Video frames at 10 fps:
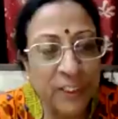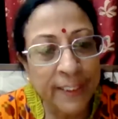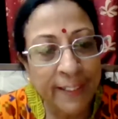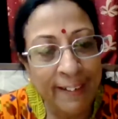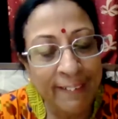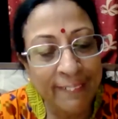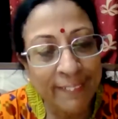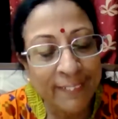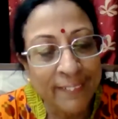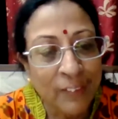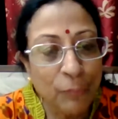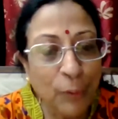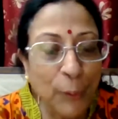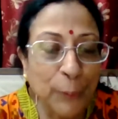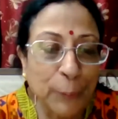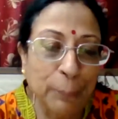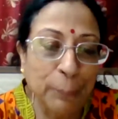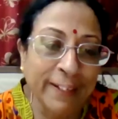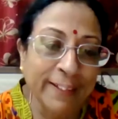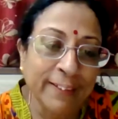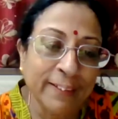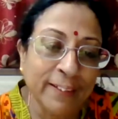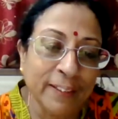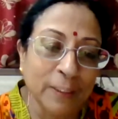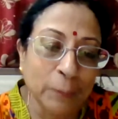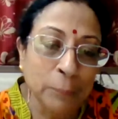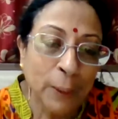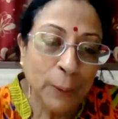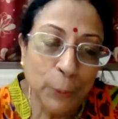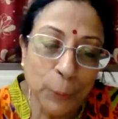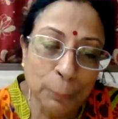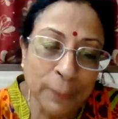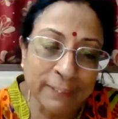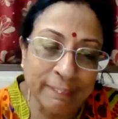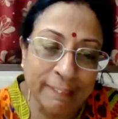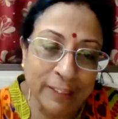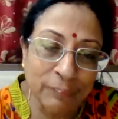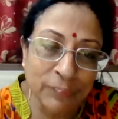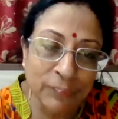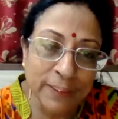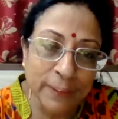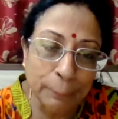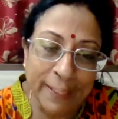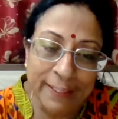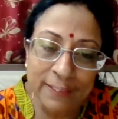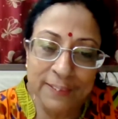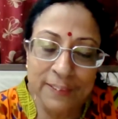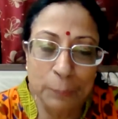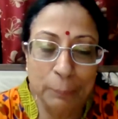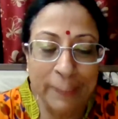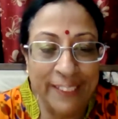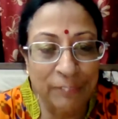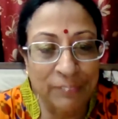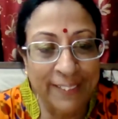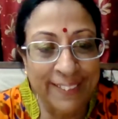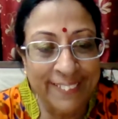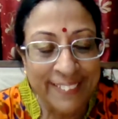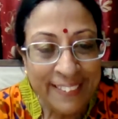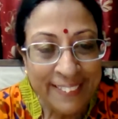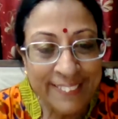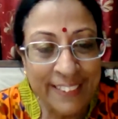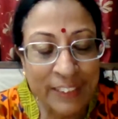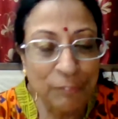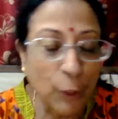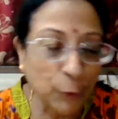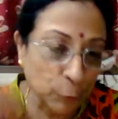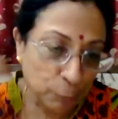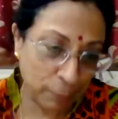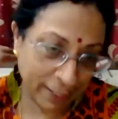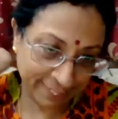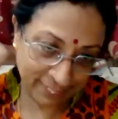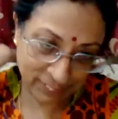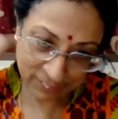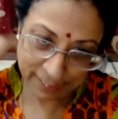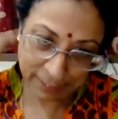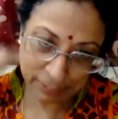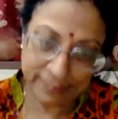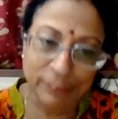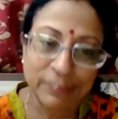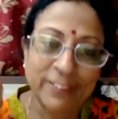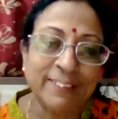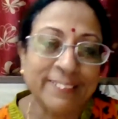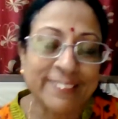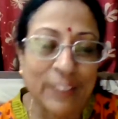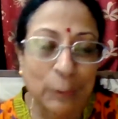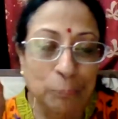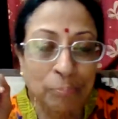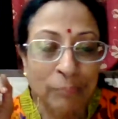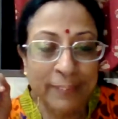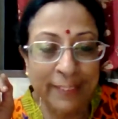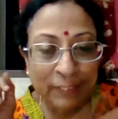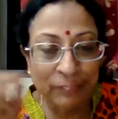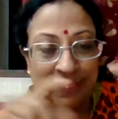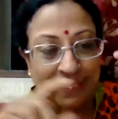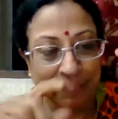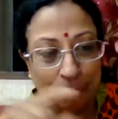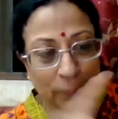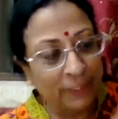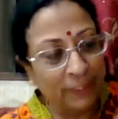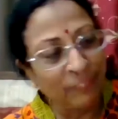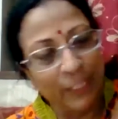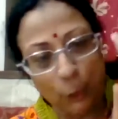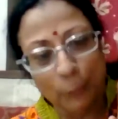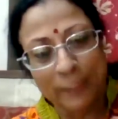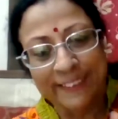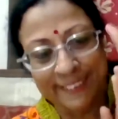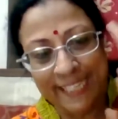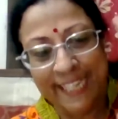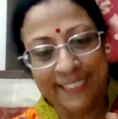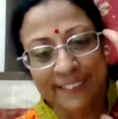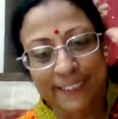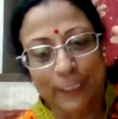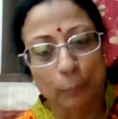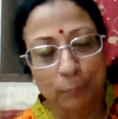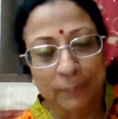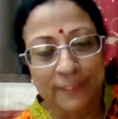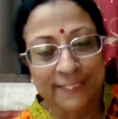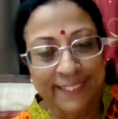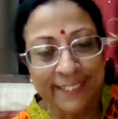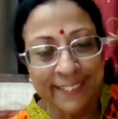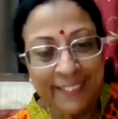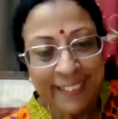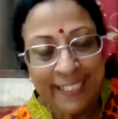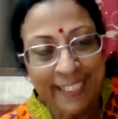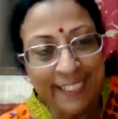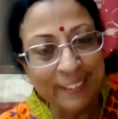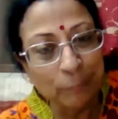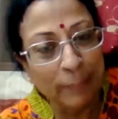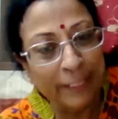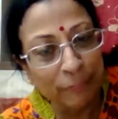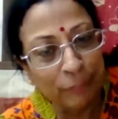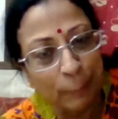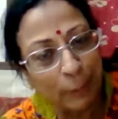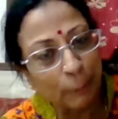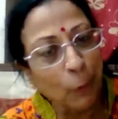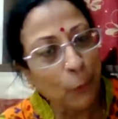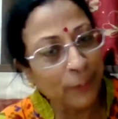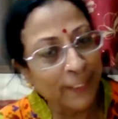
crack, followed by lumbar crack with the paralysis in my left leg, then followed by this cervical. Then even now my this hand is a little this thing, and my femur bone